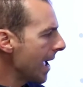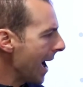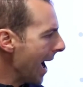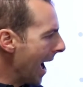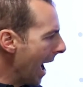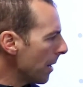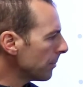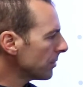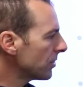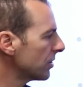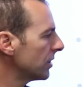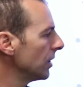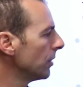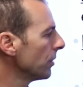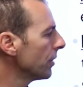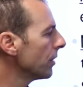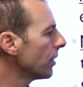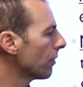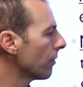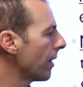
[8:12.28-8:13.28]
I'm still
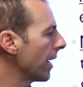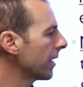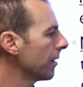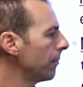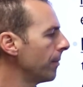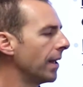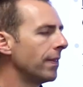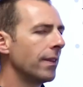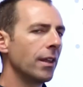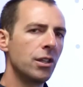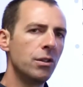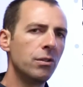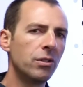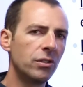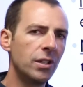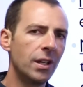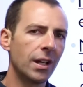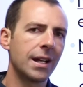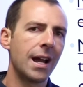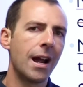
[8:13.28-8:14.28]
going to recommend that you
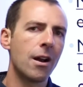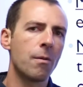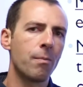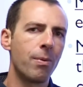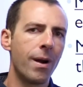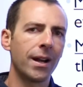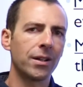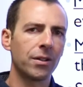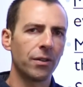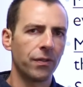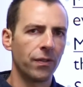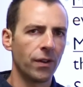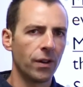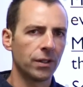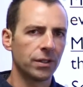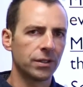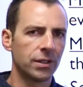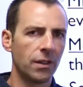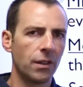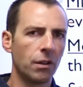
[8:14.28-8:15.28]
see a chiropractor
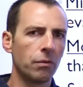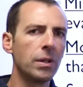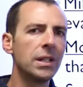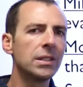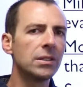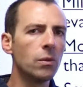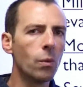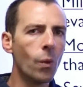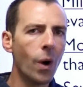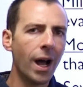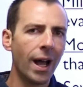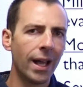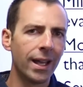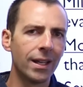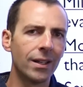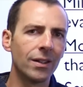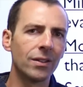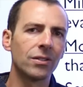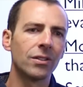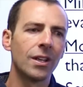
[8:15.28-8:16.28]
first. And the reason why
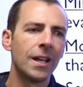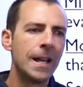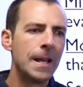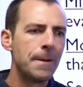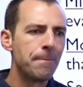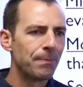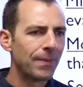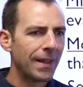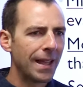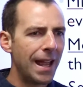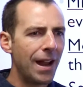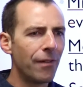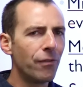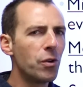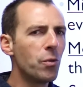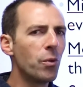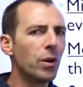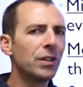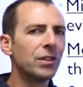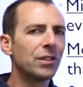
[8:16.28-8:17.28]
is
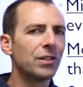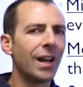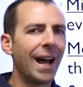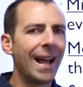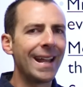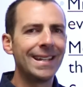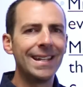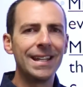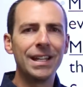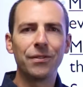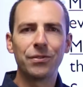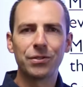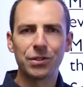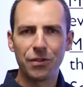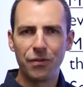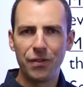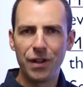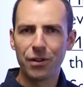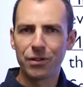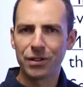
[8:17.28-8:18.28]
everyone's idea of
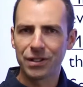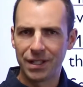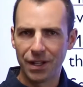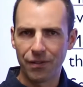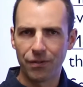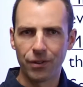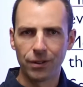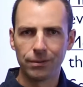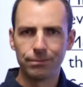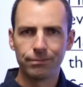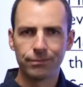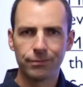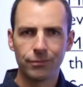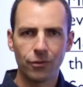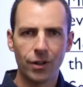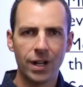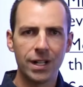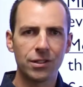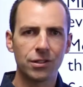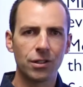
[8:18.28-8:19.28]
severe is different,
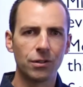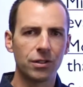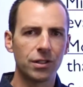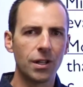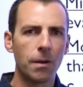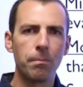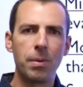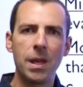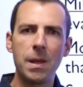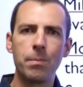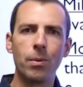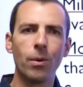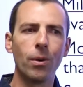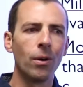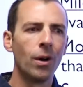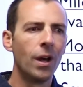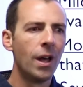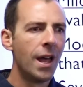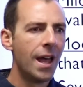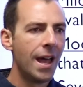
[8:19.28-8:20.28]
right? So some
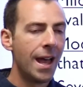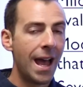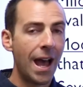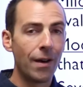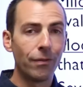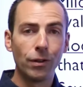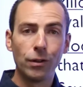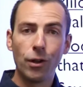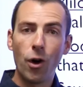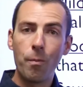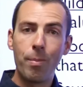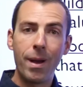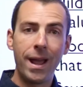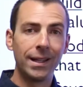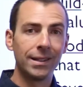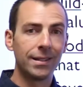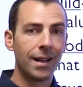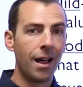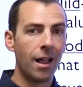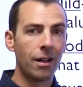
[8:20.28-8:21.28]
people have a low
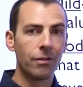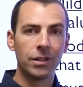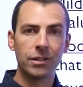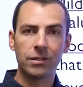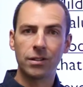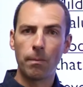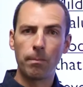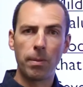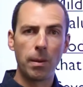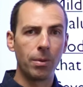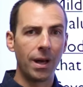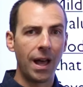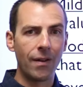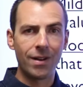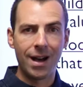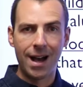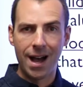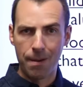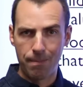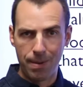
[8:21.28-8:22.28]
pain tolerance, some people
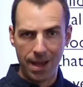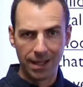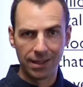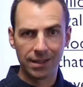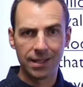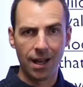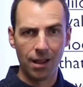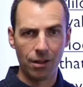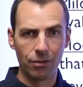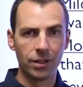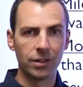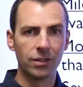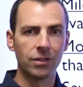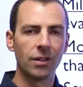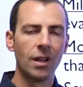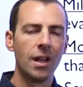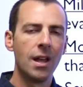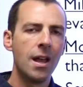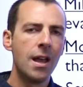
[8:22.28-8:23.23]
have a high pain tolerance.